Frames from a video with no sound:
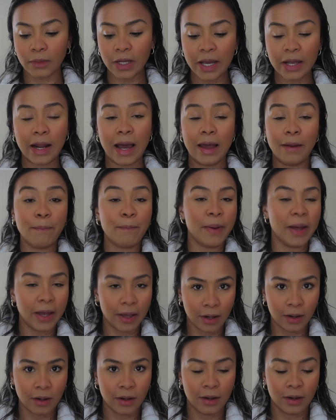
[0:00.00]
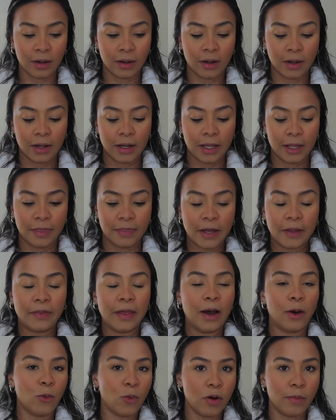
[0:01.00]
And I bet that
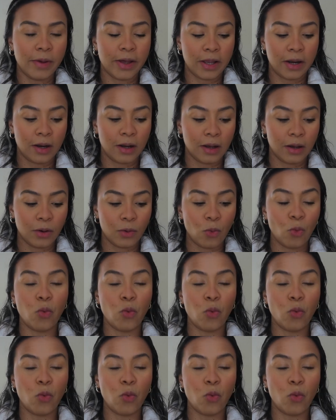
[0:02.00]
that woman